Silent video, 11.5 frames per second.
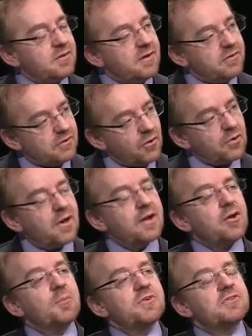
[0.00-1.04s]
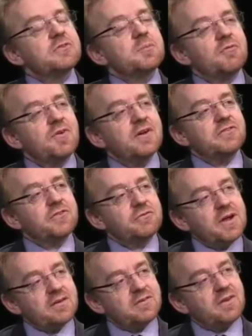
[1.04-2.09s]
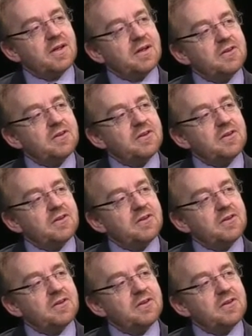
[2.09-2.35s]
a, it's an online competition that provides direct uh,